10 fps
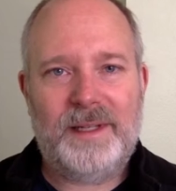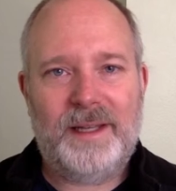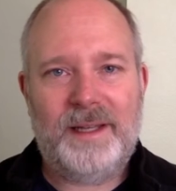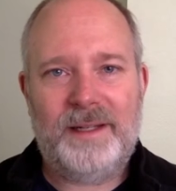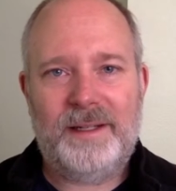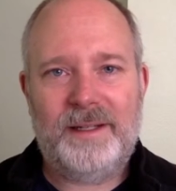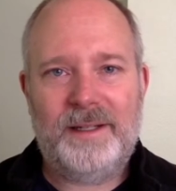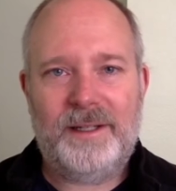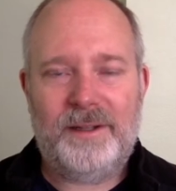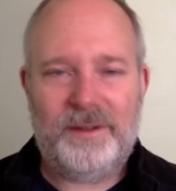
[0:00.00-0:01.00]
And
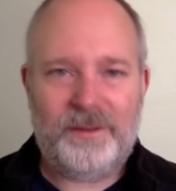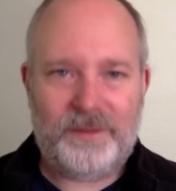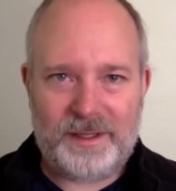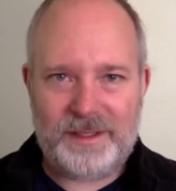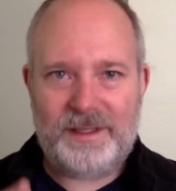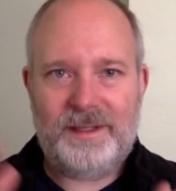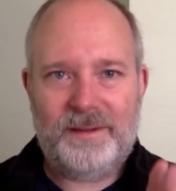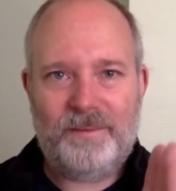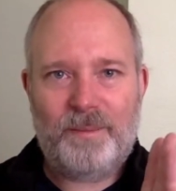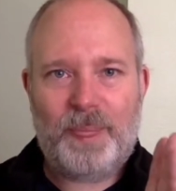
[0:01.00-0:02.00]
in the first
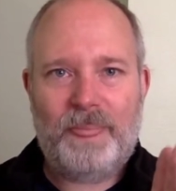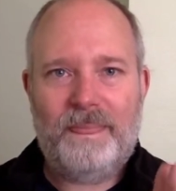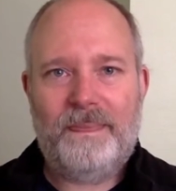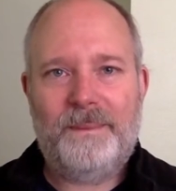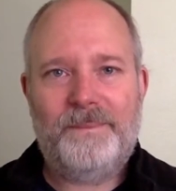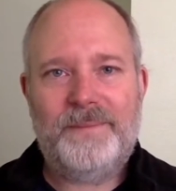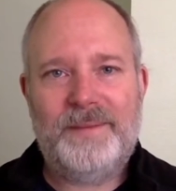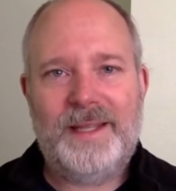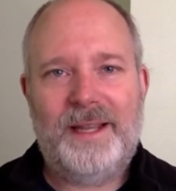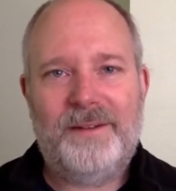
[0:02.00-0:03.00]

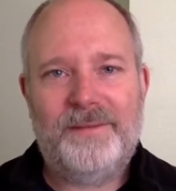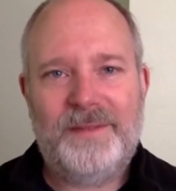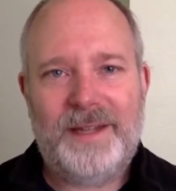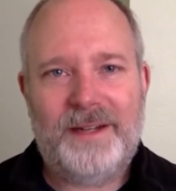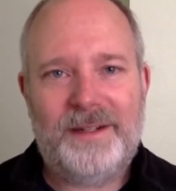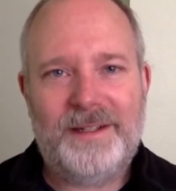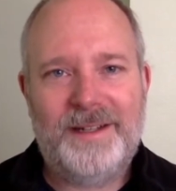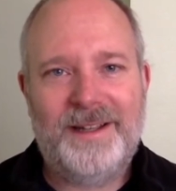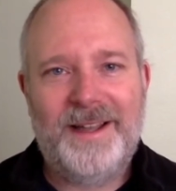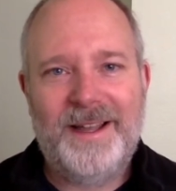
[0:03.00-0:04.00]
10 years,
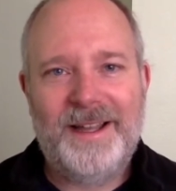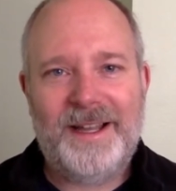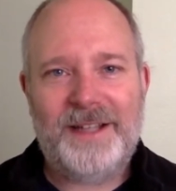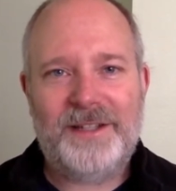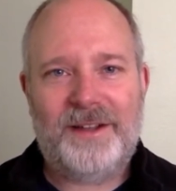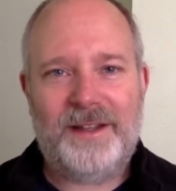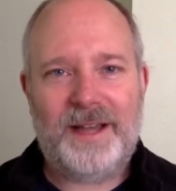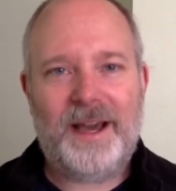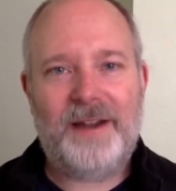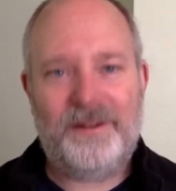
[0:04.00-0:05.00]
I saw a
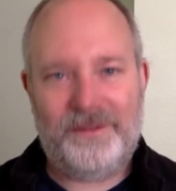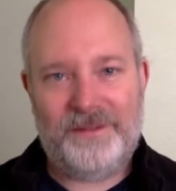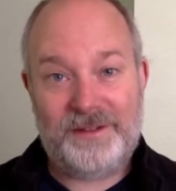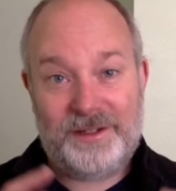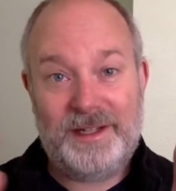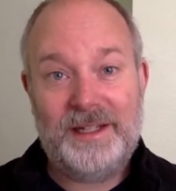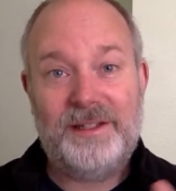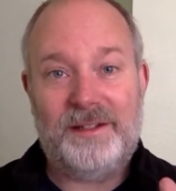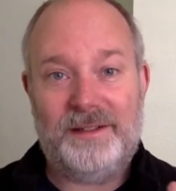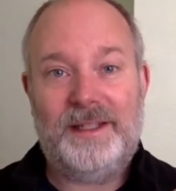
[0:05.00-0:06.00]
lot of
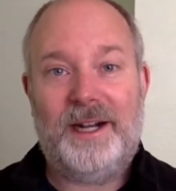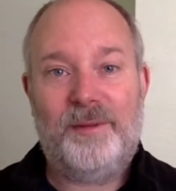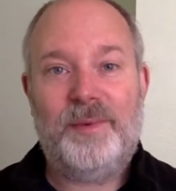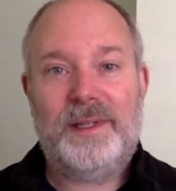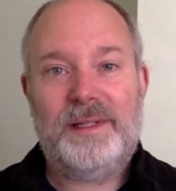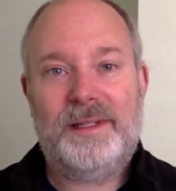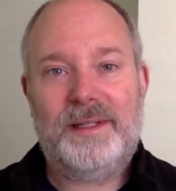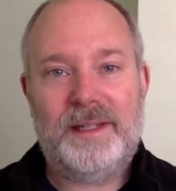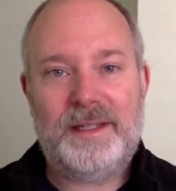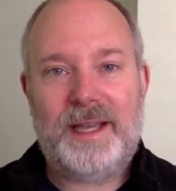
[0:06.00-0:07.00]
traditional therapists,
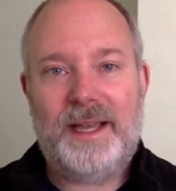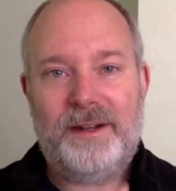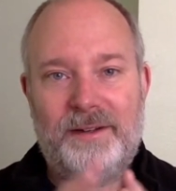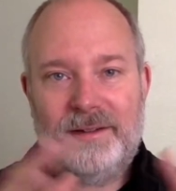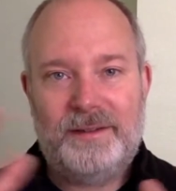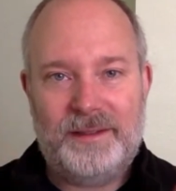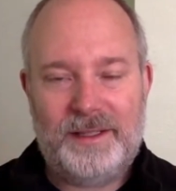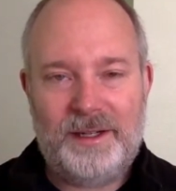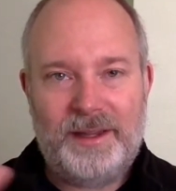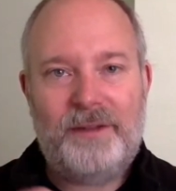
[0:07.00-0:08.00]
societal,
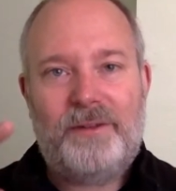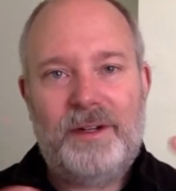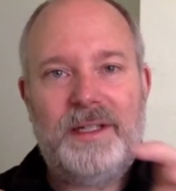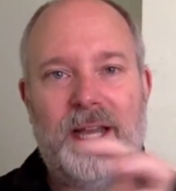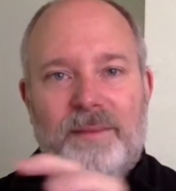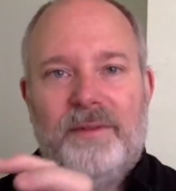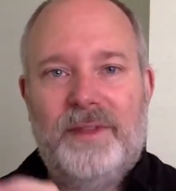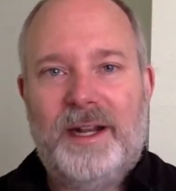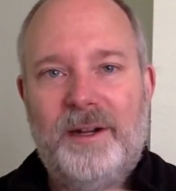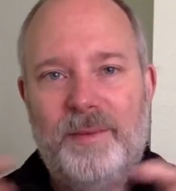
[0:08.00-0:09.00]
that first type of
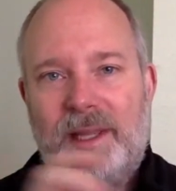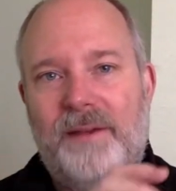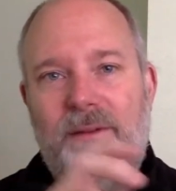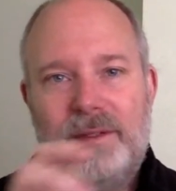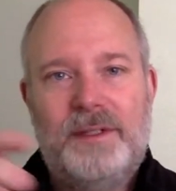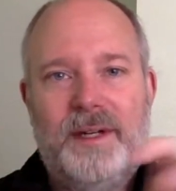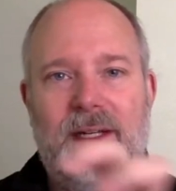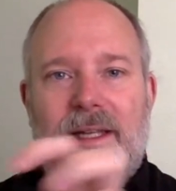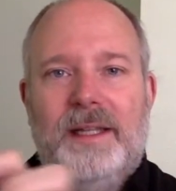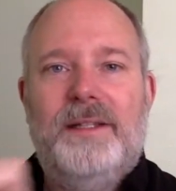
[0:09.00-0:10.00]
therapy. Everyone's
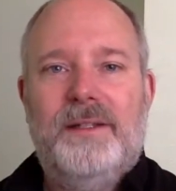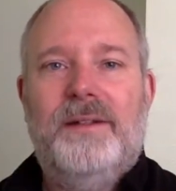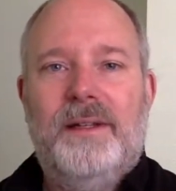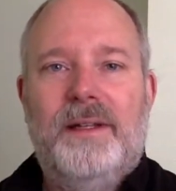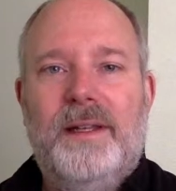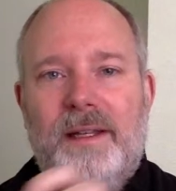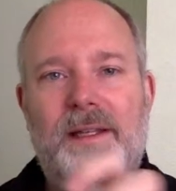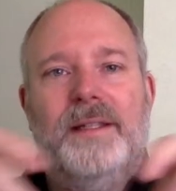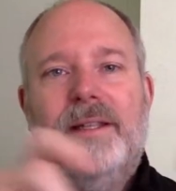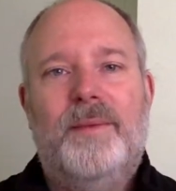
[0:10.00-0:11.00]
trying to get you to
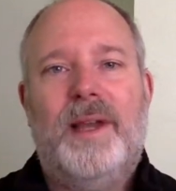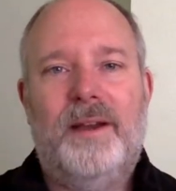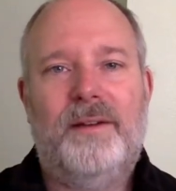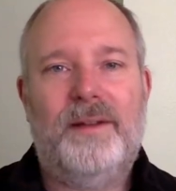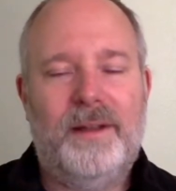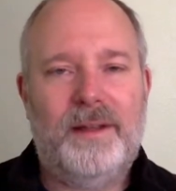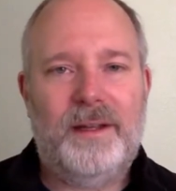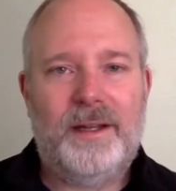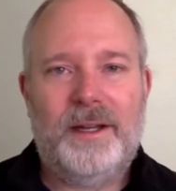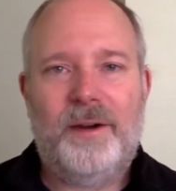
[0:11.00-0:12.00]
somehow
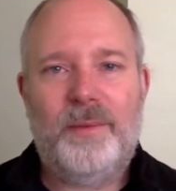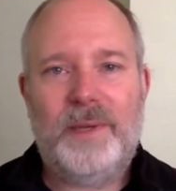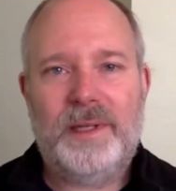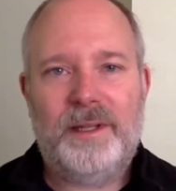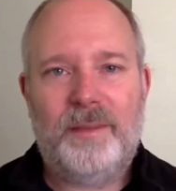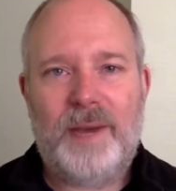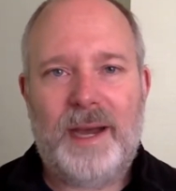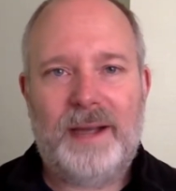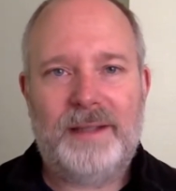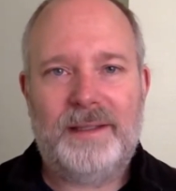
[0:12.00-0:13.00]
cope into the
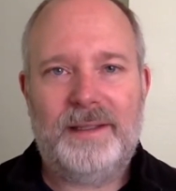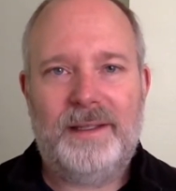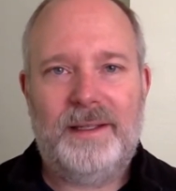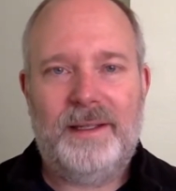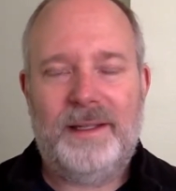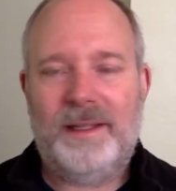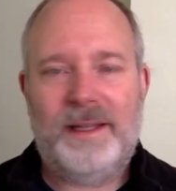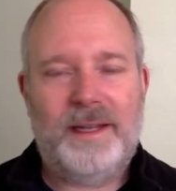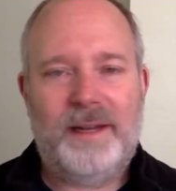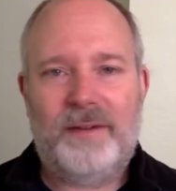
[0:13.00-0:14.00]
box. And
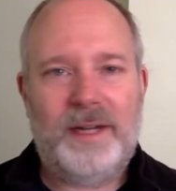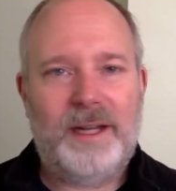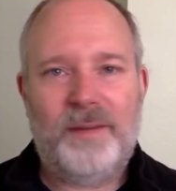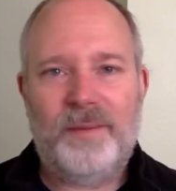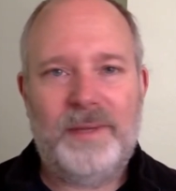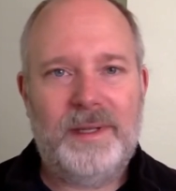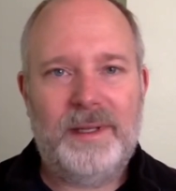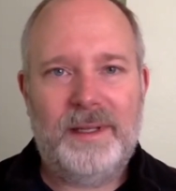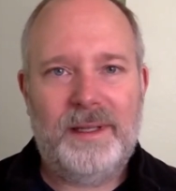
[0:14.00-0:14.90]
that never helped.